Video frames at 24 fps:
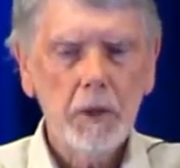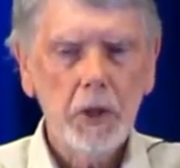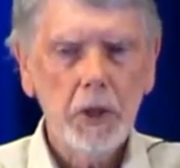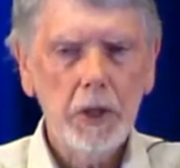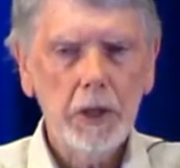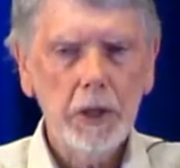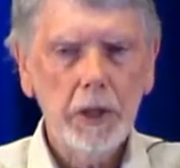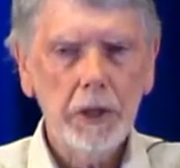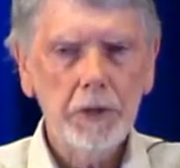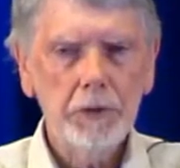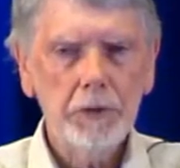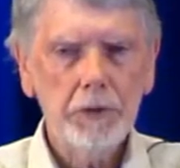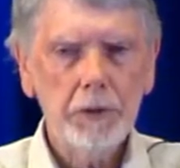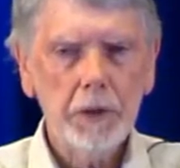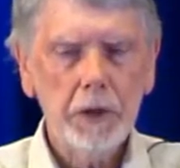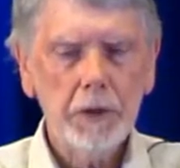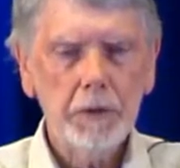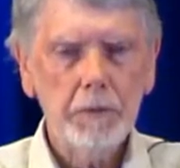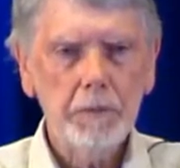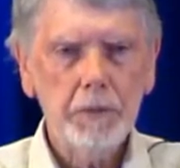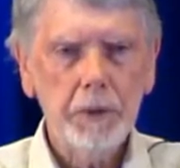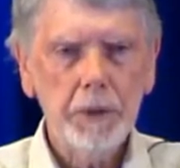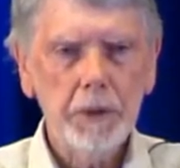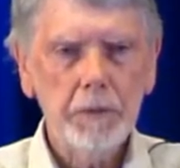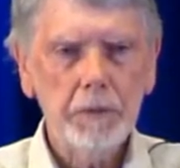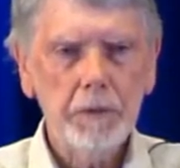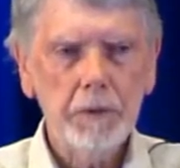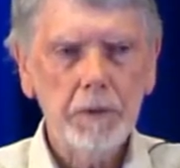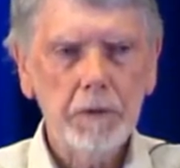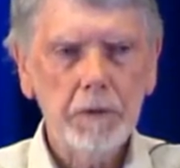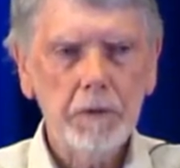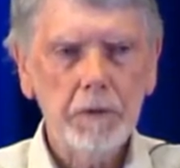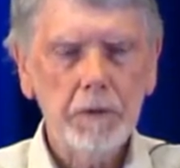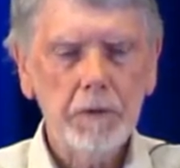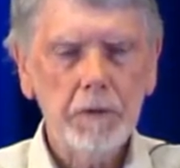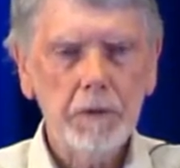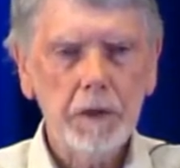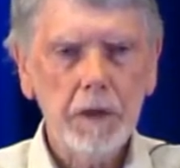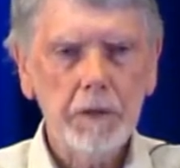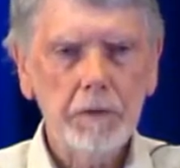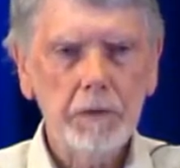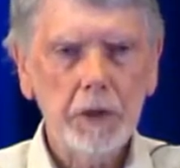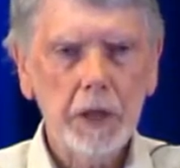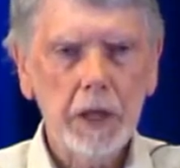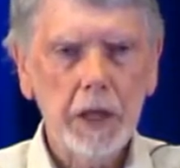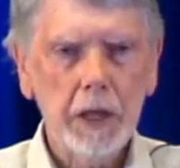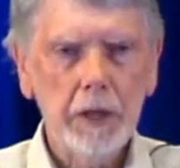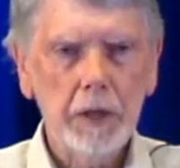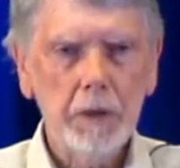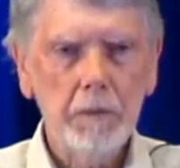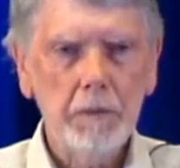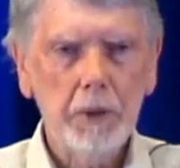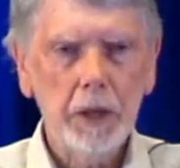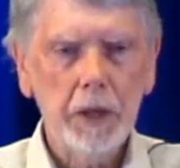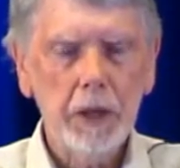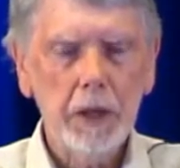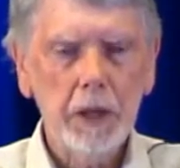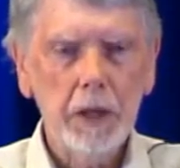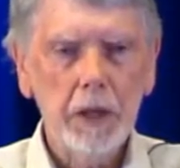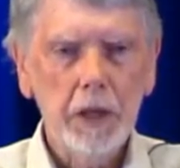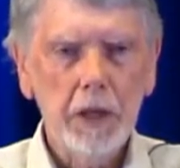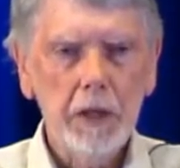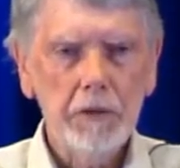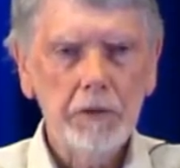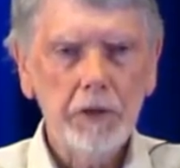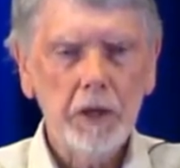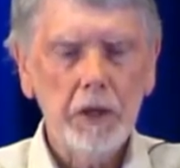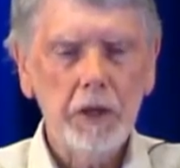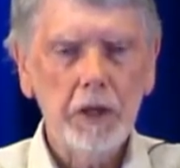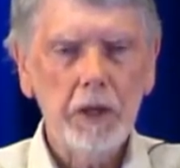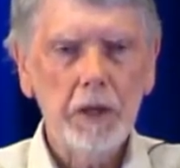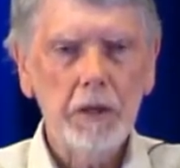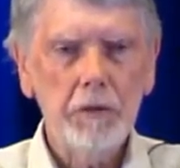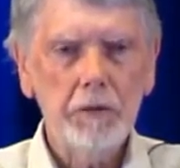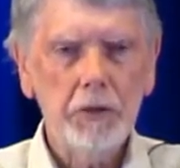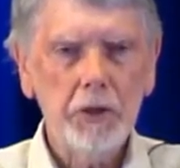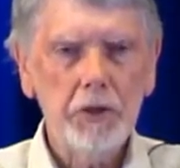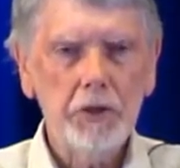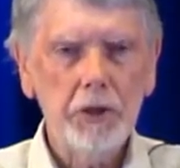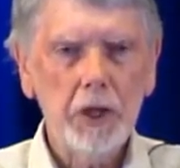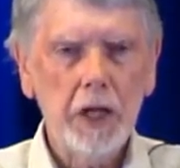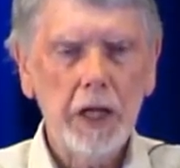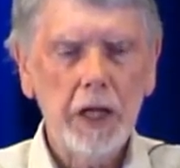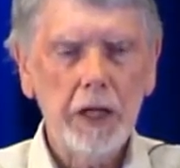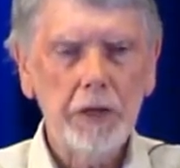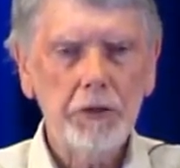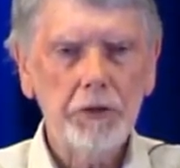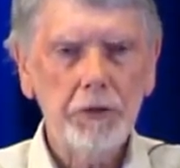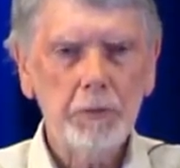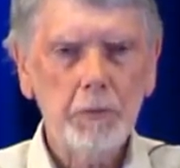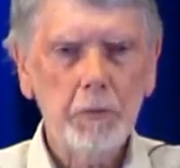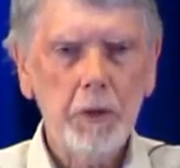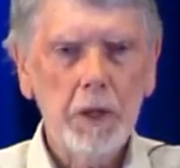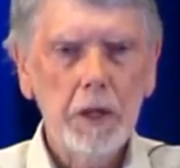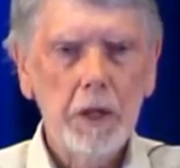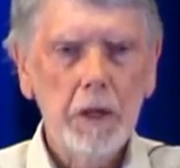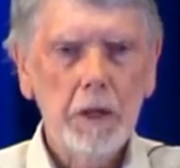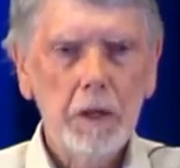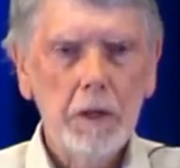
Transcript: The ego's sole purpose is to safeguard the body so that if the child's...